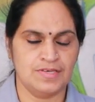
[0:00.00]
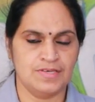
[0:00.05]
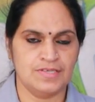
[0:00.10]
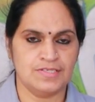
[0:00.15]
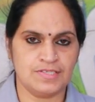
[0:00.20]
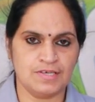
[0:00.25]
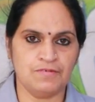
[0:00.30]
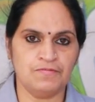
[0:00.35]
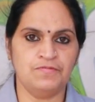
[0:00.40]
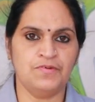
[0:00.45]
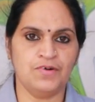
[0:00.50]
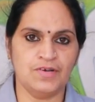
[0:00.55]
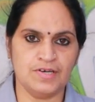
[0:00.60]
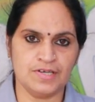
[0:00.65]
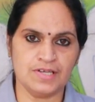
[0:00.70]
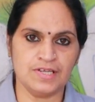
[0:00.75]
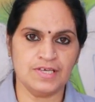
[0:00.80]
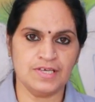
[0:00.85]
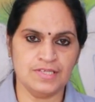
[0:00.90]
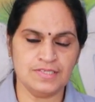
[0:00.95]

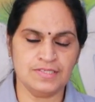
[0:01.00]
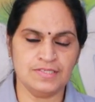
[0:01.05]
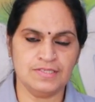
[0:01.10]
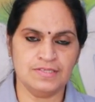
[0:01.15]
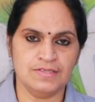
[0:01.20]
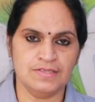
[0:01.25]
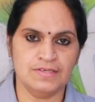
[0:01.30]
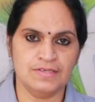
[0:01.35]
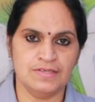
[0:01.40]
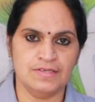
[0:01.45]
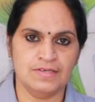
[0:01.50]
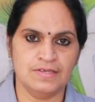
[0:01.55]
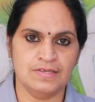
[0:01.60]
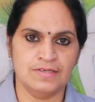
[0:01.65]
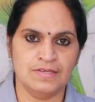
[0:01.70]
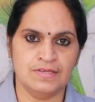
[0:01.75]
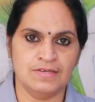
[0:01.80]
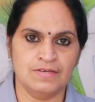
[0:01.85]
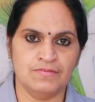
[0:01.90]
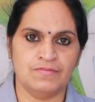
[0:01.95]
Subfolder is
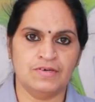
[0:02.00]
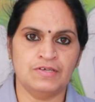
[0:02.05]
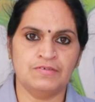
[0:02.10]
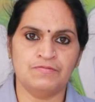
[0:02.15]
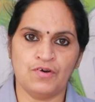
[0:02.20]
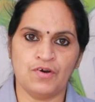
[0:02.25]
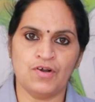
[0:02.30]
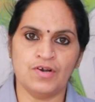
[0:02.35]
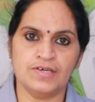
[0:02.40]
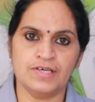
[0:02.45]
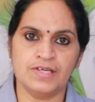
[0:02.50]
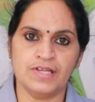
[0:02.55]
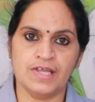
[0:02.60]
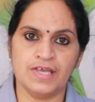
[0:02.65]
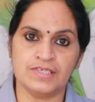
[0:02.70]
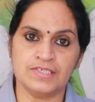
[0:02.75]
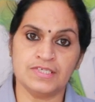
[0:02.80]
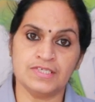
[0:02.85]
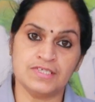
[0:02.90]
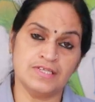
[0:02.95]
one folder
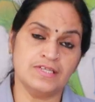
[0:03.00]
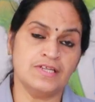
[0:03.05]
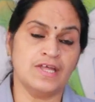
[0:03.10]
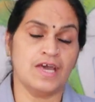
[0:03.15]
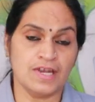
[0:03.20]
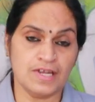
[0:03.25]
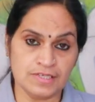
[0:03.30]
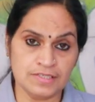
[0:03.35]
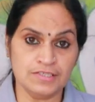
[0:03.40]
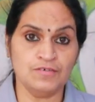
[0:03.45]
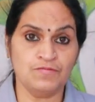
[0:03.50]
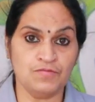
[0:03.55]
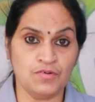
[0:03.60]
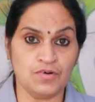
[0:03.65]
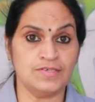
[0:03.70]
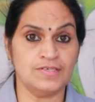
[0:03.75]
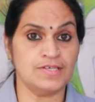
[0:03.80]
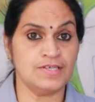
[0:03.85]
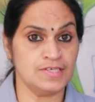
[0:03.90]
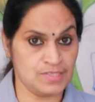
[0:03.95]
exists in another
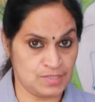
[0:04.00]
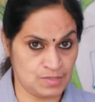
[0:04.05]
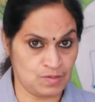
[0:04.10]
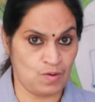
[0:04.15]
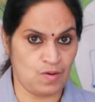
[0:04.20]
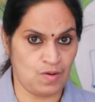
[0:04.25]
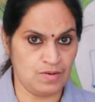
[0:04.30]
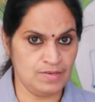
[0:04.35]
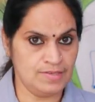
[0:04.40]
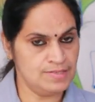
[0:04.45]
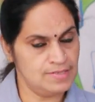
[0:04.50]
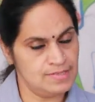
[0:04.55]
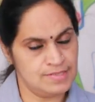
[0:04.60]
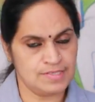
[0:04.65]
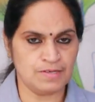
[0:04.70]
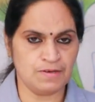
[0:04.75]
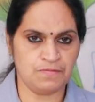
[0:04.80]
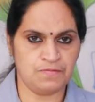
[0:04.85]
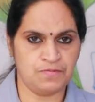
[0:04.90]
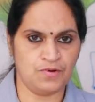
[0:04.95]
folder is called
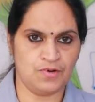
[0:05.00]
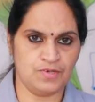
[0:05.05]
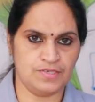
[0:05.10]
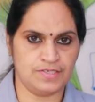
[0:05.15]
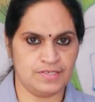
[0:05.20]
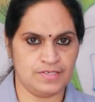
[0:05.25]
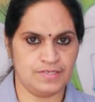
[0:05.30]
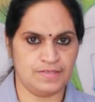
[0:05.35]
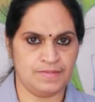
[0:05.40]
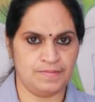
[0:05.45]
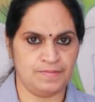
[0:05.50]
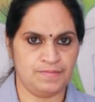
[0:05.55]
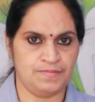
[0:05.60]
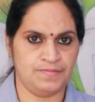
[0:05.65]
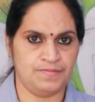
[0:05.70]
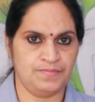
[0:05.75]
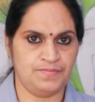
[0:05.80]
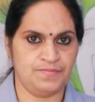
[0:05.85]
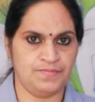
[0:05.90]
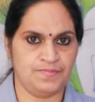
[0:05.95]
subfolder.
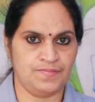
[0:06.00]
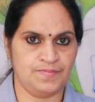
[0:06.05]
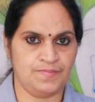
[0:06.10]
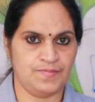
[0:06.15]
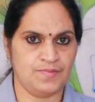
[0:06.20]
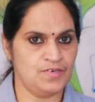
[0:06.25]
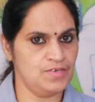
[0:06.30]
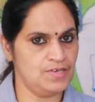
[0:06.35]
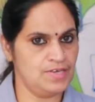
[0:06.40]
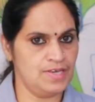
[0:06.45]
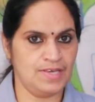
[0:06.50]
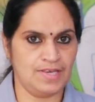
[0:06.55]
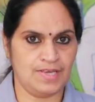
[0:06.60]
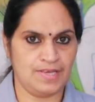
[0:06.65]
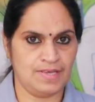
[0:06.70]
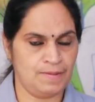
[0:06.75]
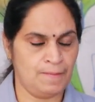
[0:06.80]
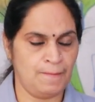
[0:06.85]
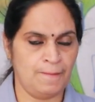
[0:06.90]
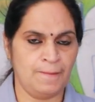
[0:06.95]

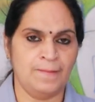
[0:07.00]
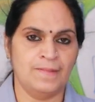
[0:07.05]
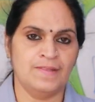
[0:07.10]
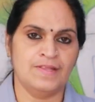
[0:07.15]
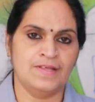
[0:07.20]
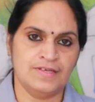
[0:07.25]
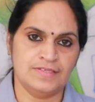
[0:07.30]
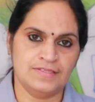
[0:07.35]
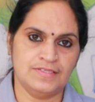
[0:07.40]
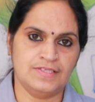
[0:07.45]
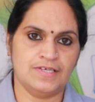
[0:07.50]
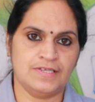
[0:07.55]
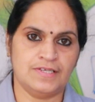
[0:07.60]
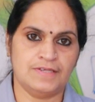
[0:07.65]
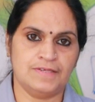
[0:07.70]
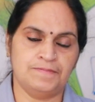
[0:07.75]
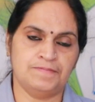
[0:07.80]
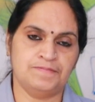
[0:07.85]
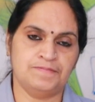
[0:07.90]
Okay. Then